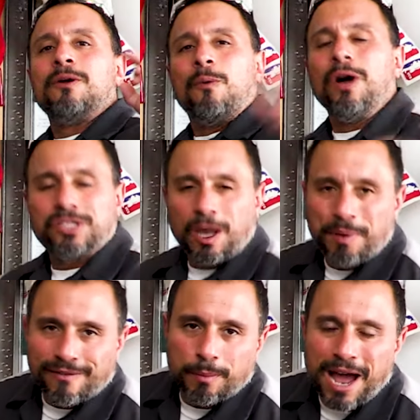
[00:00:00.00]
What's
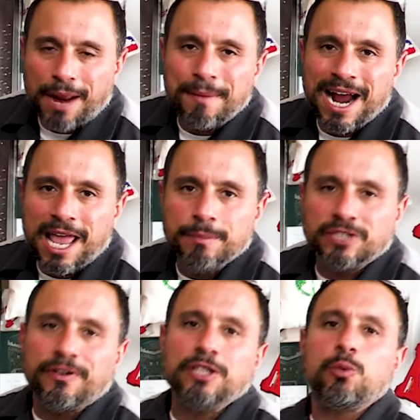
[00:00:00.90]
up, everybody? My name
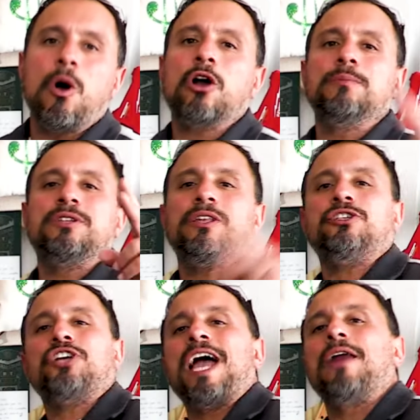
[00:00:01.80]
is Vince. Welcome to the
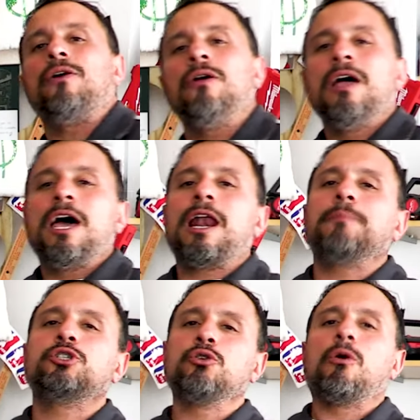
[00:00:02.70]
channel. And
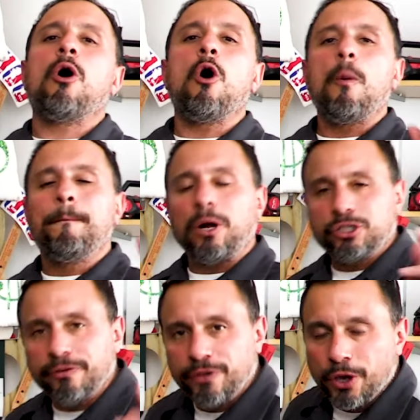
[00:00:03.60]
I'm sure a whole
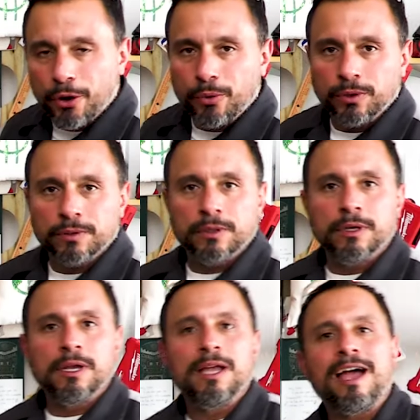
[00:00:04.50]
bunch of you
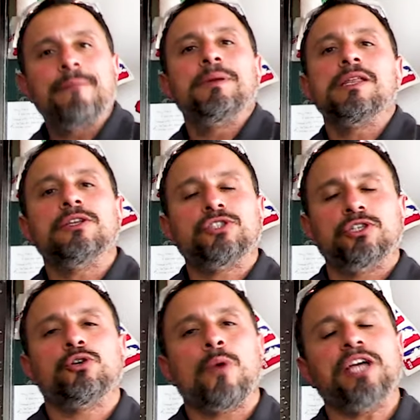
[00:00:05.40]
have been in the
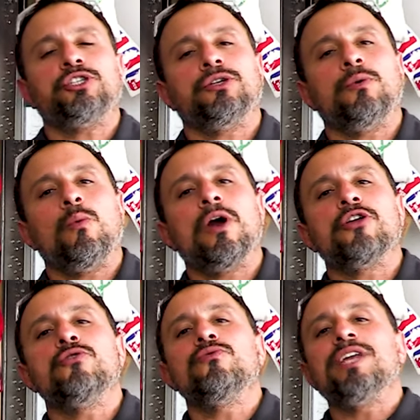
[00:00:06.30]
situation where
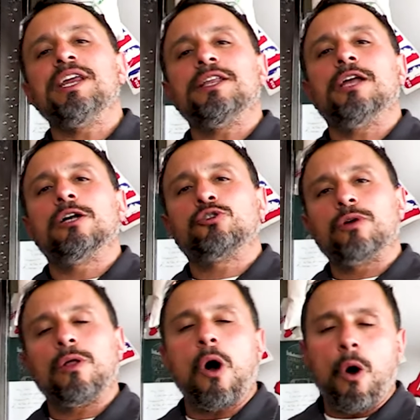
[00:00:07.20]
you needed to
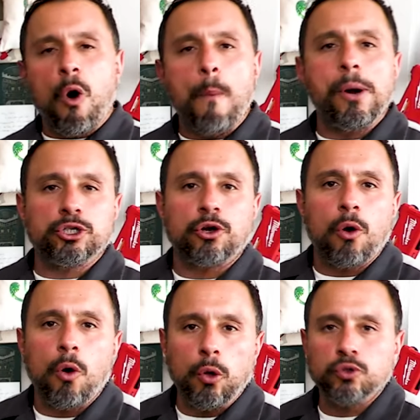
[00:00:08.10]
drill a whole bunch of
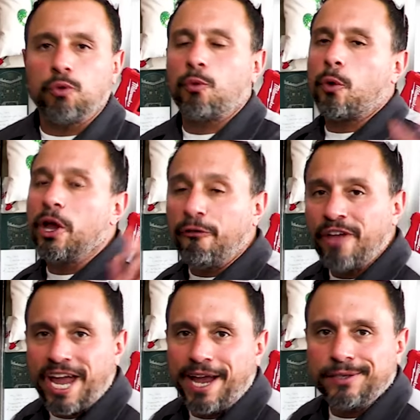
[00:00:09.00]
holes real
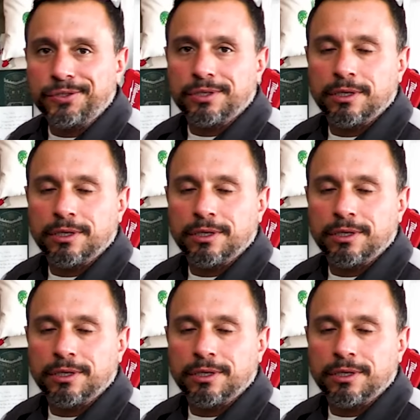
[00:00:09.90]
fast